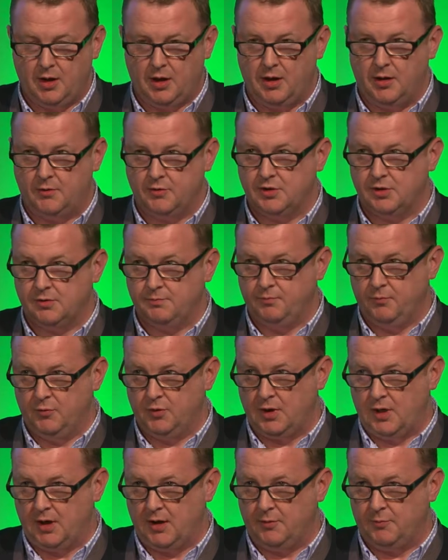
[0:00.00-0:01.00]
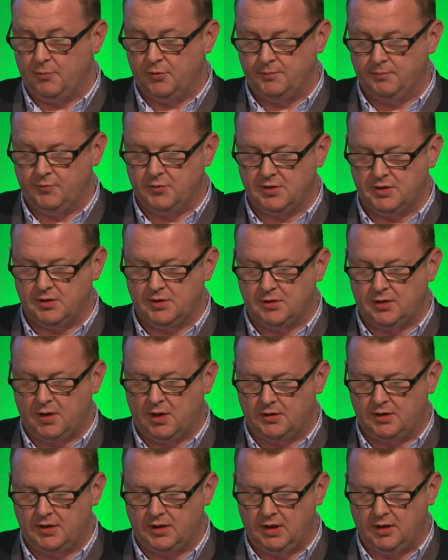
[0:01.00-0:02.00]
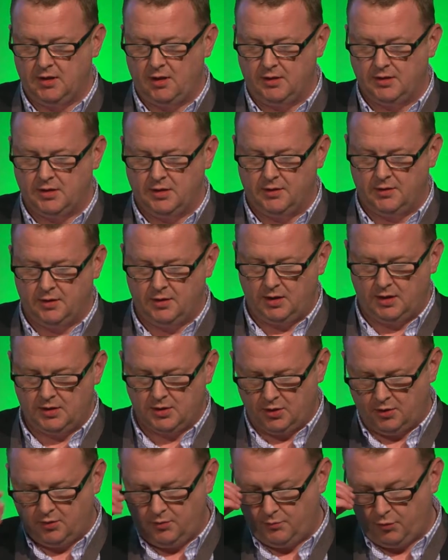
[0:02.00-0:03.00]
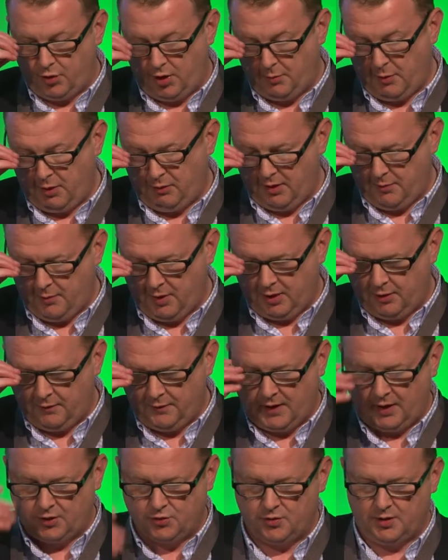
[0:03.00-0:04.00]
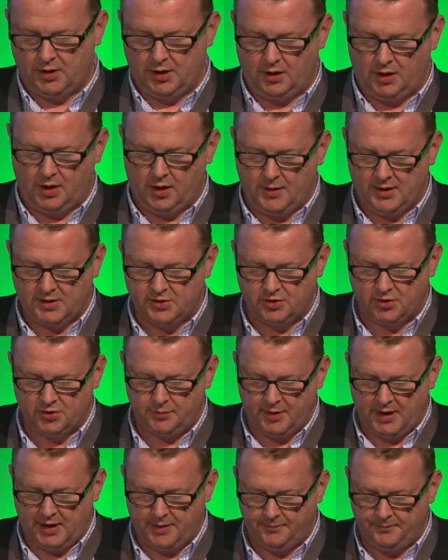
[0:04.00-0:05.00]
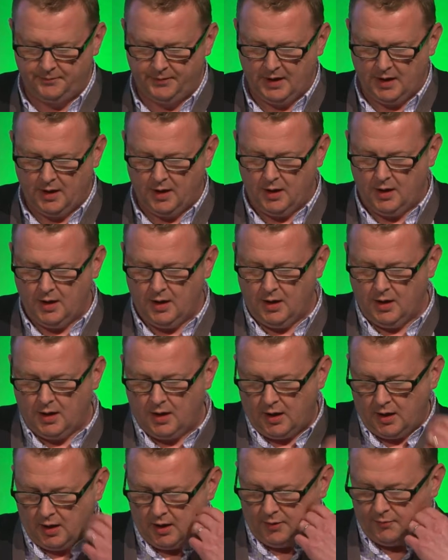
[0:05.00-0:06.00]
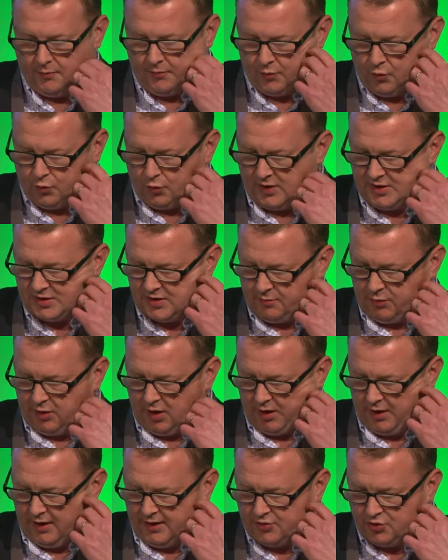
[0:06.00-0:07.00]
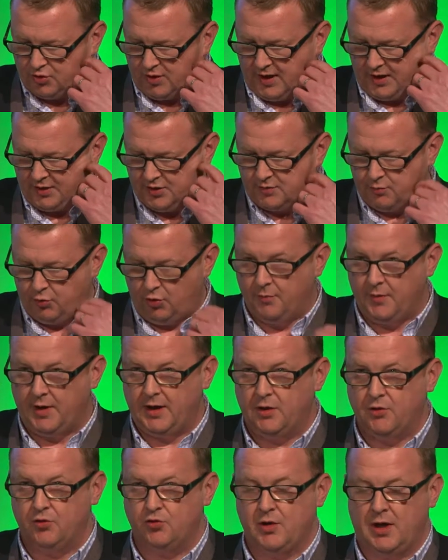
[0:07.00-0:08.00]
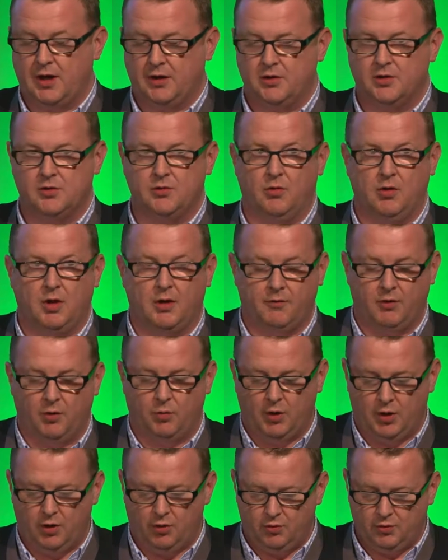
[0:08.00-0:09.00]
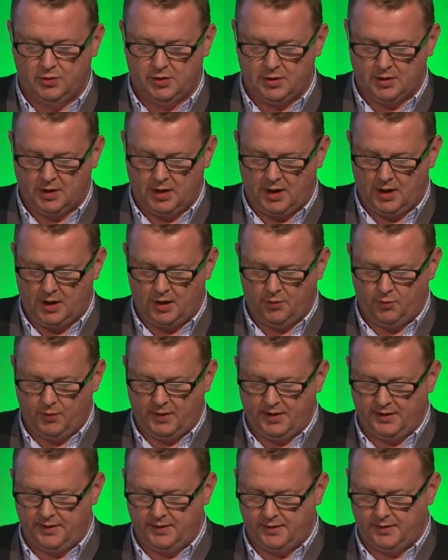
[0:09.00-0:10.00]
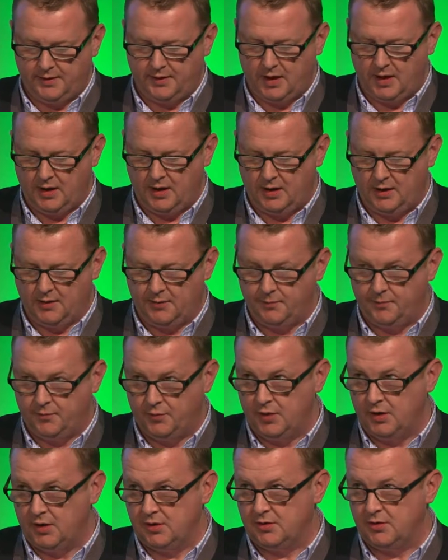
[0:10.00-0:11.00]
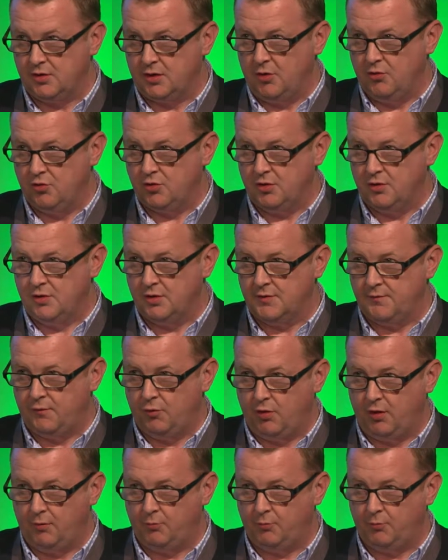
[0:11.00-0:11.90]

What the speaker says: started in 1932, primarily manufacturing in the US and Japan. We supply, train and support many contractors all over the world with solutions for